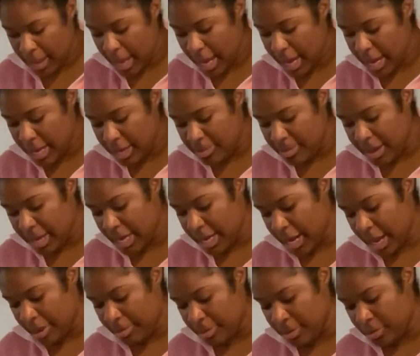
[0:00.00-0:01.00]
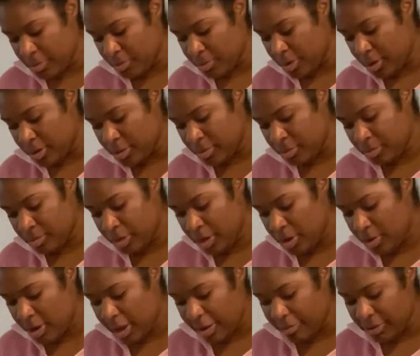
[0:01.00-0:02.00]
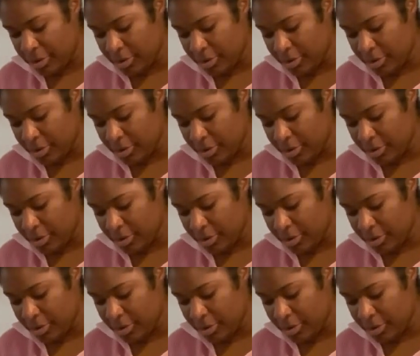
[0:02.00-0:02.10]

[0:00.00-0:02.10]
and make it happen. Well, we don't have